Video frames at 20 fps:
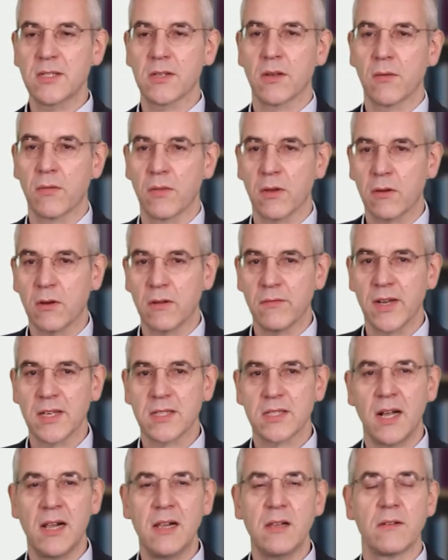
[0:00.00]
So the
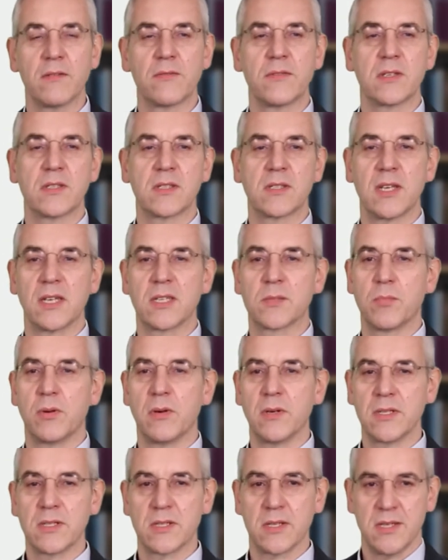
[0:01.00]
convex hull of these six
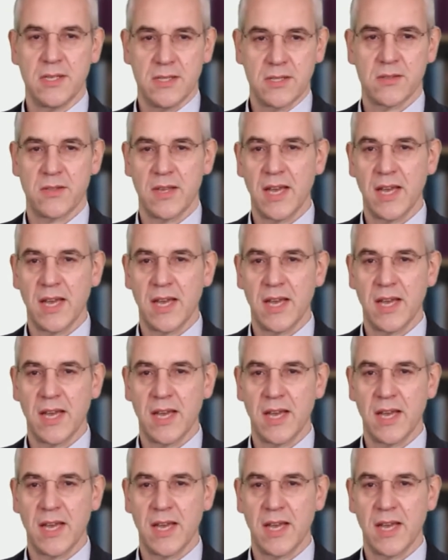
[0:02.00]
points is